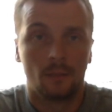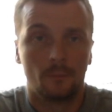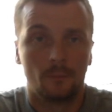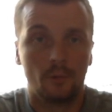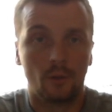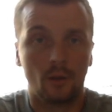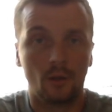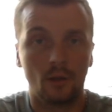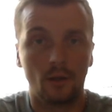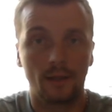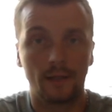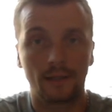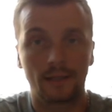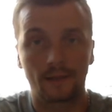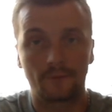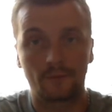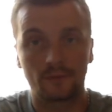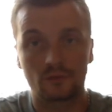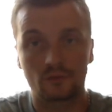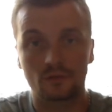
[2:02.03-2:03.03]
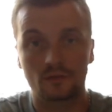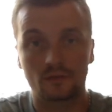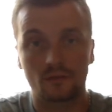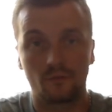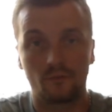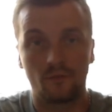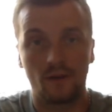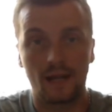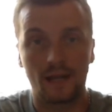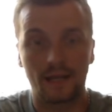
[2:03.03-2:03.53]
But if it's just a
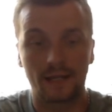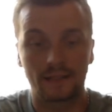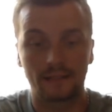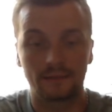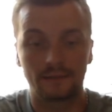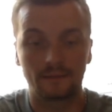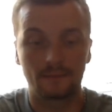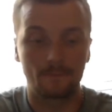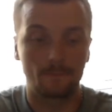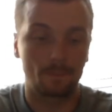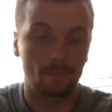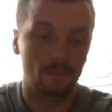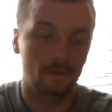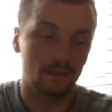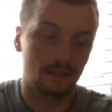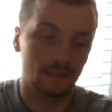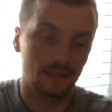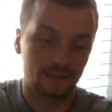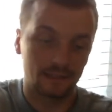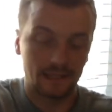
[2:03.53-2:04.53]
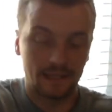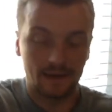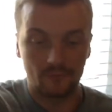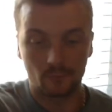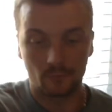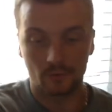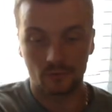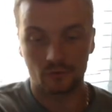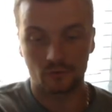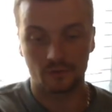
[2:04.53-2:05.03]
fine, uh, I think
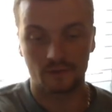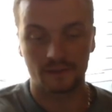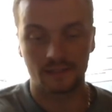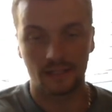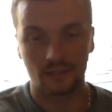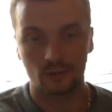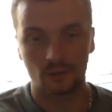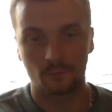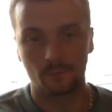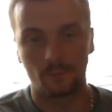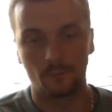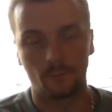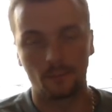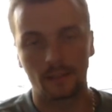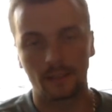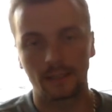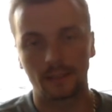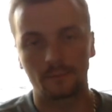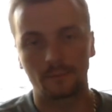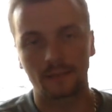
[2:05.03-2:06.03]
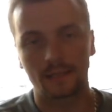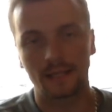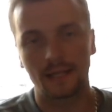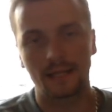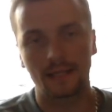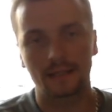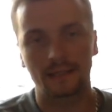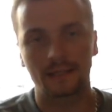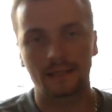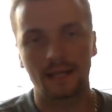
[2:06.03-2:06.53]
everybody should stand up and play. And they
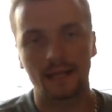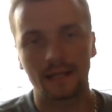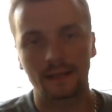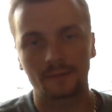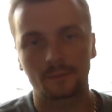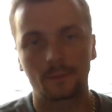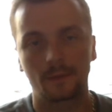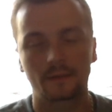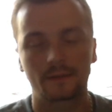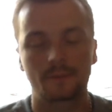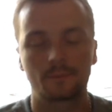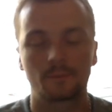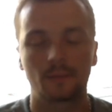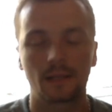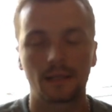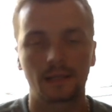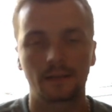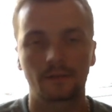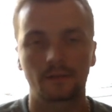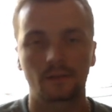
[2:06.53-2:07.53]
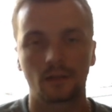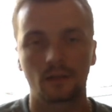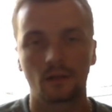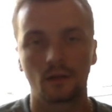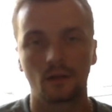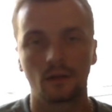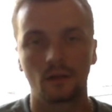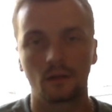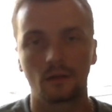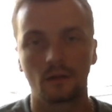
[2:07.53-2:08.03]
can't, you can't expect players to
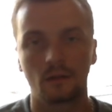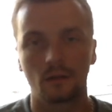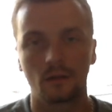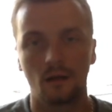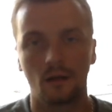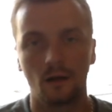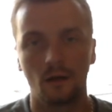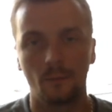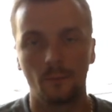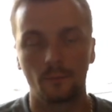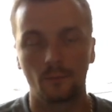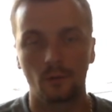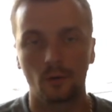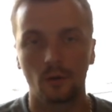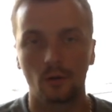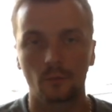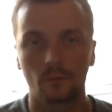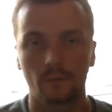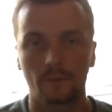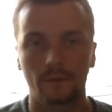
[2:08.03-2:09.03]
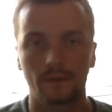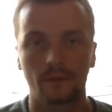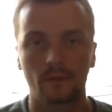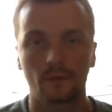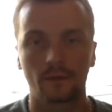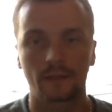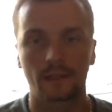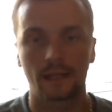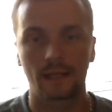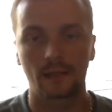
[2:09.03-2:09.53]
go abroad when they
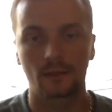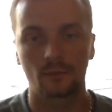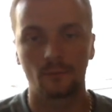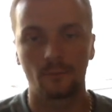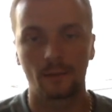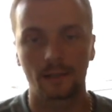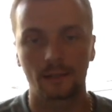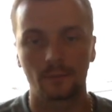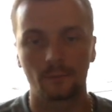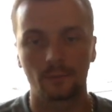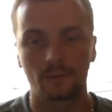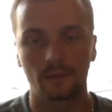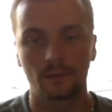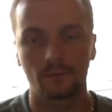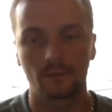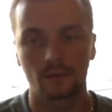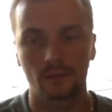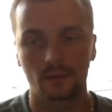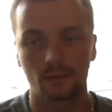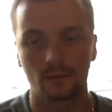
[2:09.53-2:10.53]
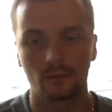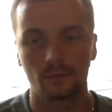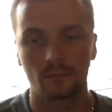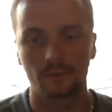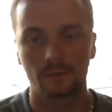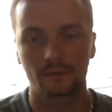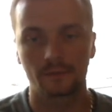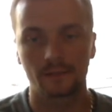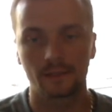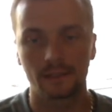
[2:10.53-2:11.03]
know they can't come back and play for the club.
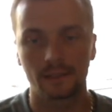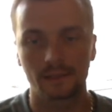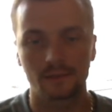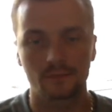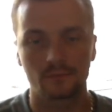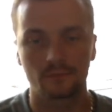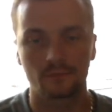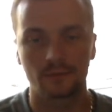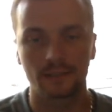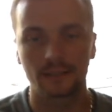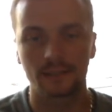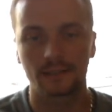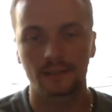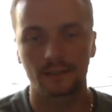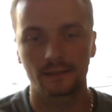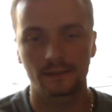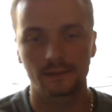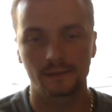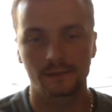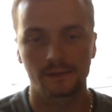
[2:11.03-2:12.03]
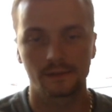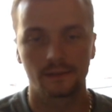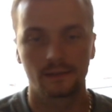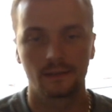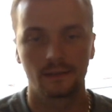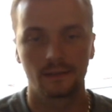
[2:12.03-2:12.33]
It's, it's ridiculous.